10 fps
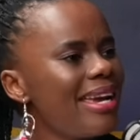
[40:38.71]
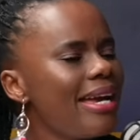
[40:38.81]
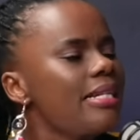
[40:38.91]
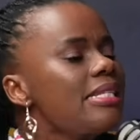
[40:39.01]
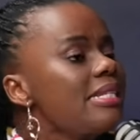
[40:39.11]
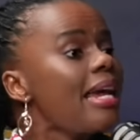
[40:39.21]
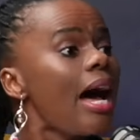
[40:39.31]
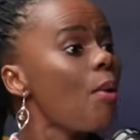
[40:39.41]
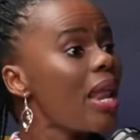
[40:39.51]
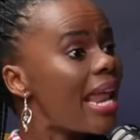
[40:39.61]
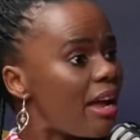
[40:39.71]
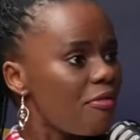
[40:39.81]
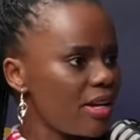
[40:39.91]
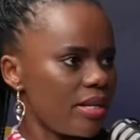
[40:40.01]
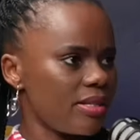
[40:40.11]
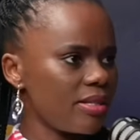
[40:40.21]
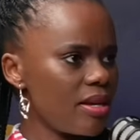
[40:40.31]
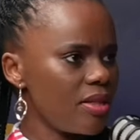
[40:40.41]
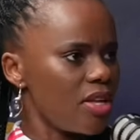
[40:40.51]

It's just how life is. Mm.